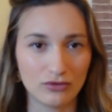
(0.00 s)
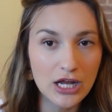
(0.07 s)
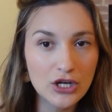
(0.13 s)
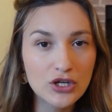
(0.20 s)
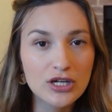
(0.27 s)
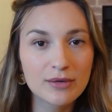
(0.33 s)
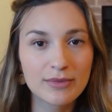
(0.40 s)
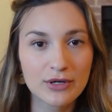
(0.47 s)
And
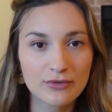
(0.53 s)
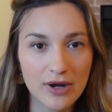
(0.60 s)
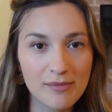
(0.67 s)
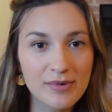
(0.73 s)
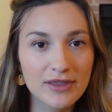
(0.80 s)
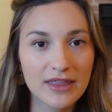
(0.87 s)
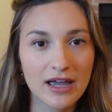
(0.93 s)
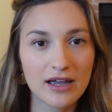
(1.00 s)
you can be
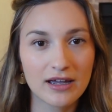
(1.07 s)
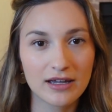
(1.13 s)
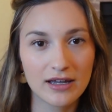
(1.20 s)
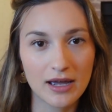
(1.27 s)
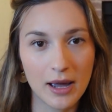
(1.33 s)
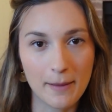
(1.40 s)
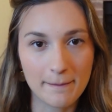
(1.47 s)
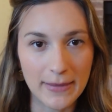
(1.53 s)
repping that
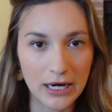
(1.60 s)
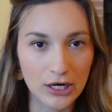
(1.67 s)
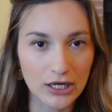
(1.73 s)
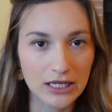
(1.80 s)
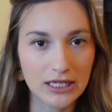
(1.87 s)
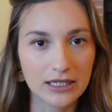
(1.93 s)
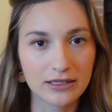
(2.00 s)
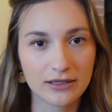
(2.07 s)

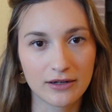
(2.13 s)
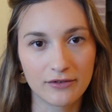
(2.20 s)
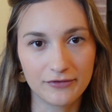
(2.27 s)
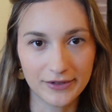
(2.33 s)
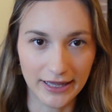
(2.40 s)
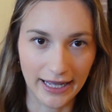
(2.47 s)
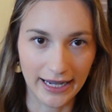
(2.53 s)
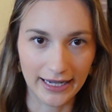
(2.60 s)
American
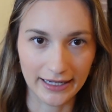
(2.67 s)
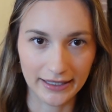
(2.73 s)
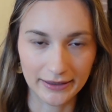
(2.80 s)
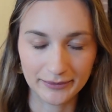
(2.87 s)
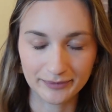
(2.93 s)
flag.